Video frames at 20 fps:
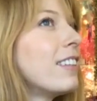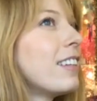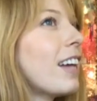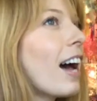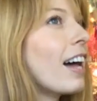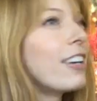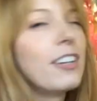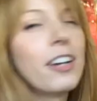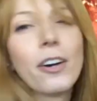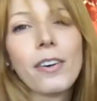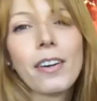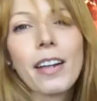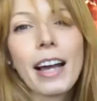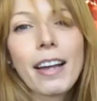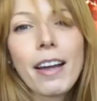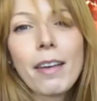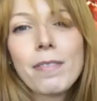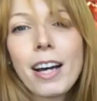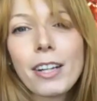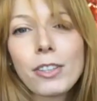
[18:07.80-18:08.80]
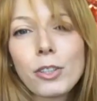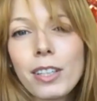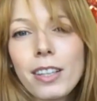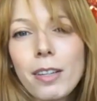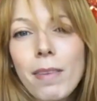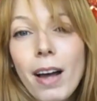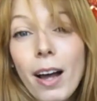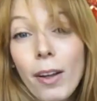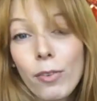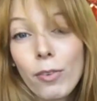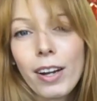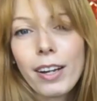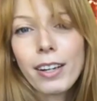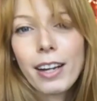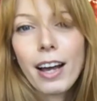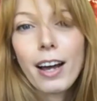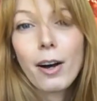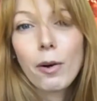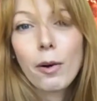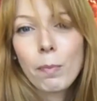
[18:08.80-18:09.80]
I don't know. I'm not doing the math
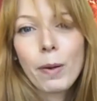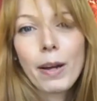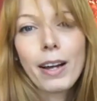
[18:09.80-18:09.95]
right now,